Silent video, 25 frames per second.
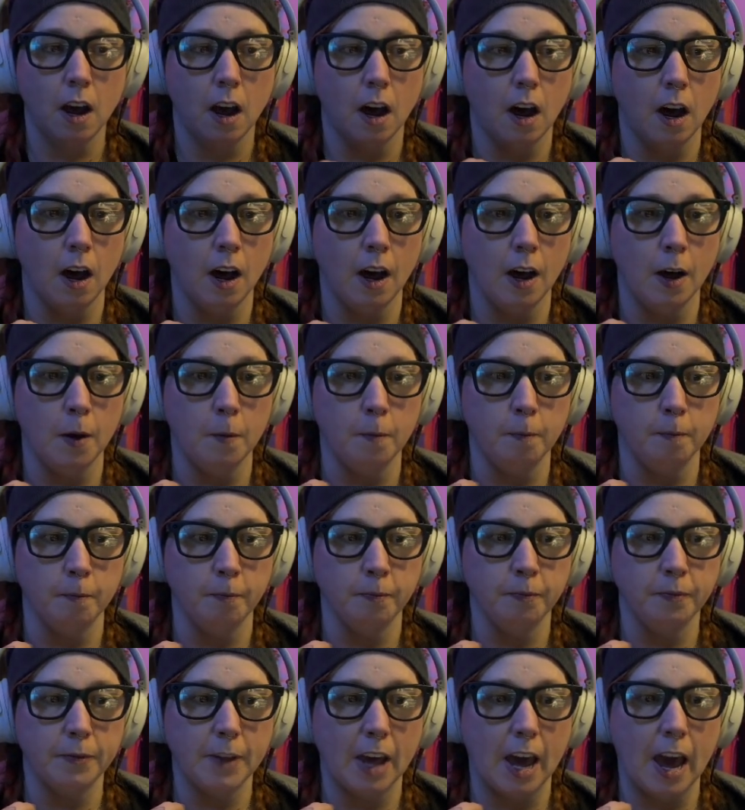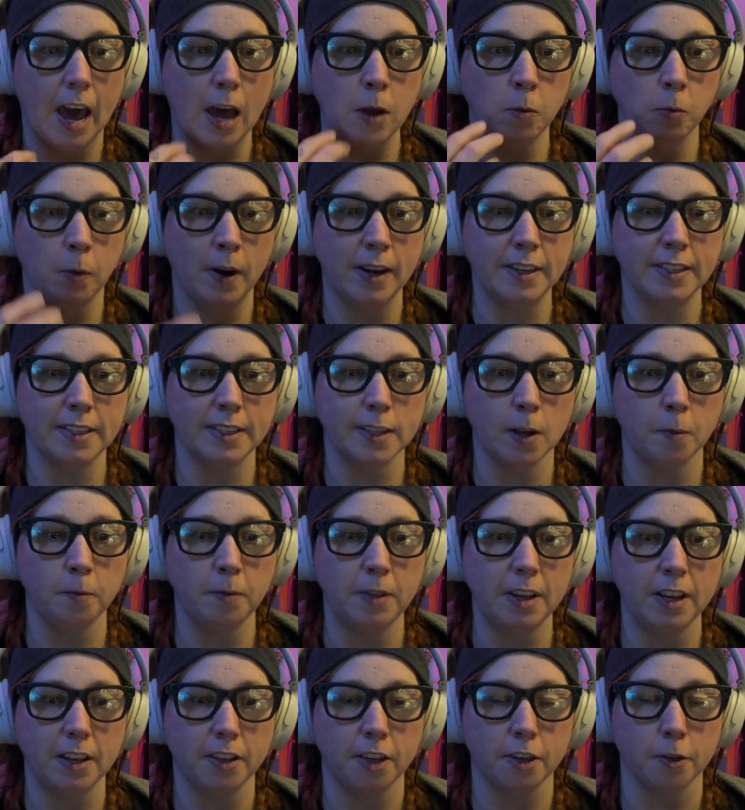And when
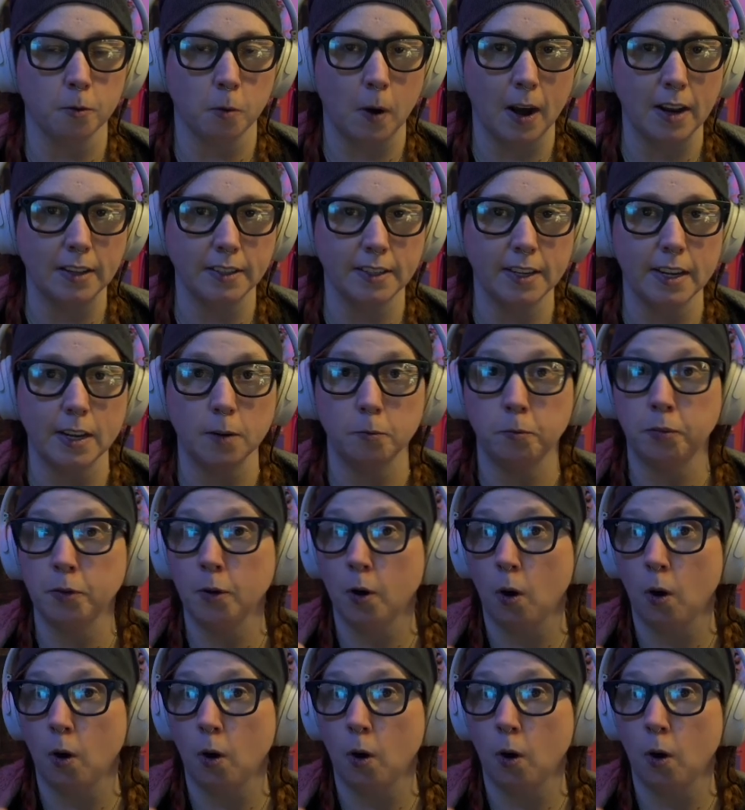something threatens it,